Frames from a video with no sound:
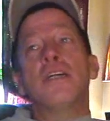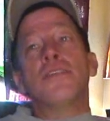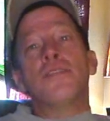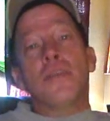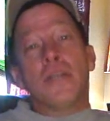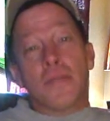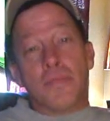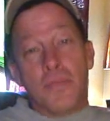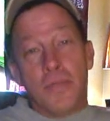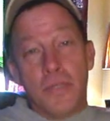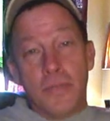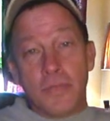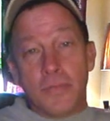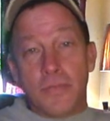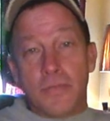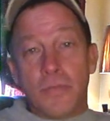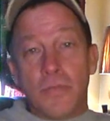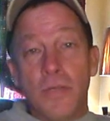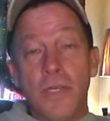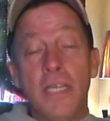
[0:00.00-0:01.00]
The truck
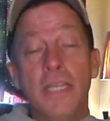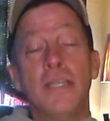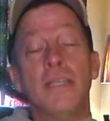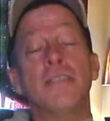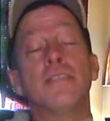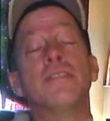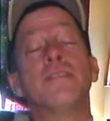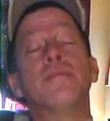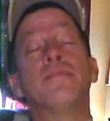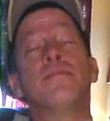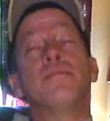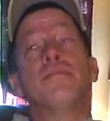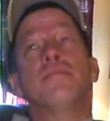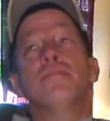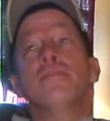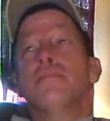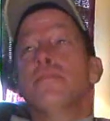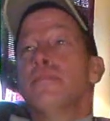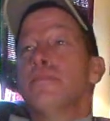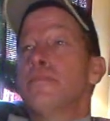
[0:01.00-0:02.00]
pulls between
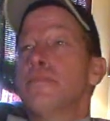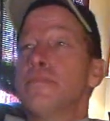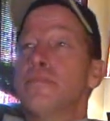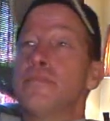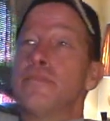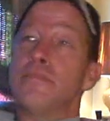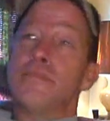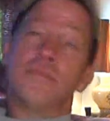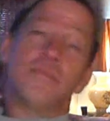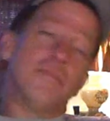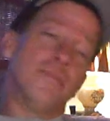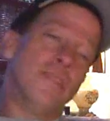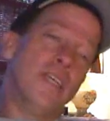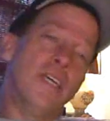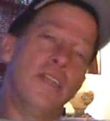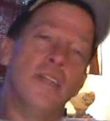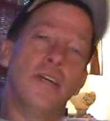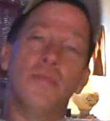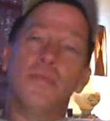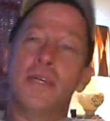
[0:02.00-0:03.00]
us.
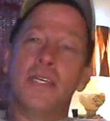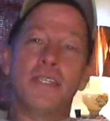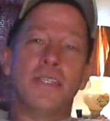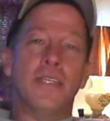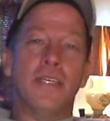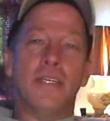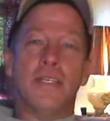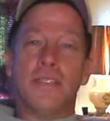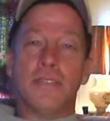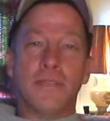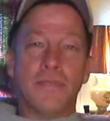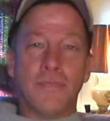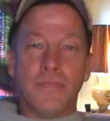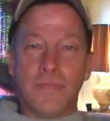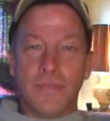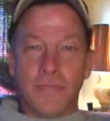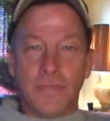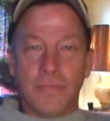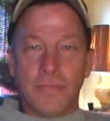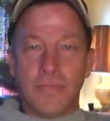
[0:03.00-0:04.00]
No big deal.
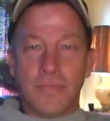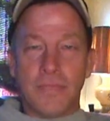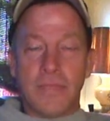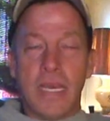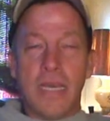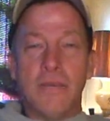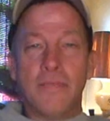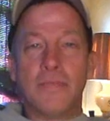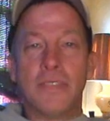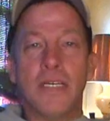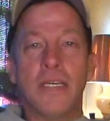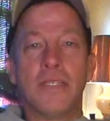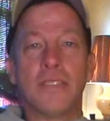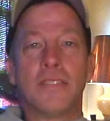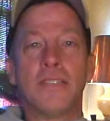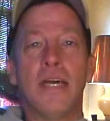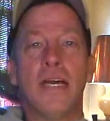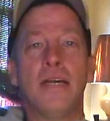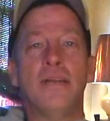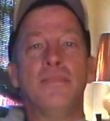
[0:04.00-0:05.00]
Happens all
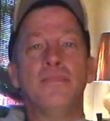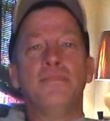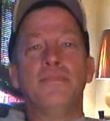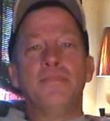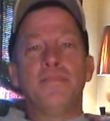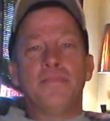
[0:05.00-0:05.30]
the time.